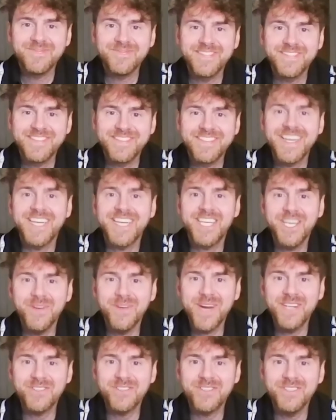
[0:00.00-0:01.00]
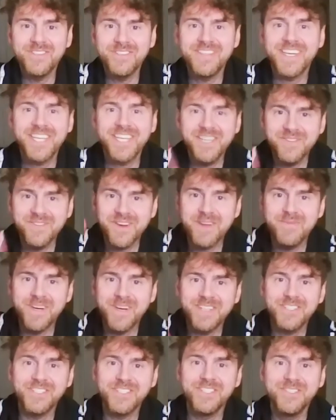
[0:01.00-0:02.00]
Thank you, Andrew. Thank you very
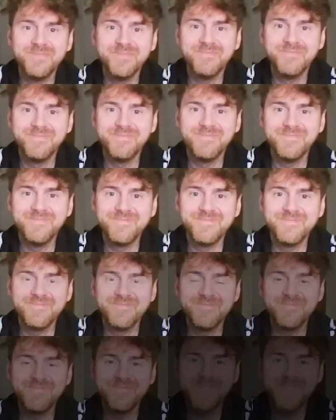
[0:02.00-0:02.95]
much. Bye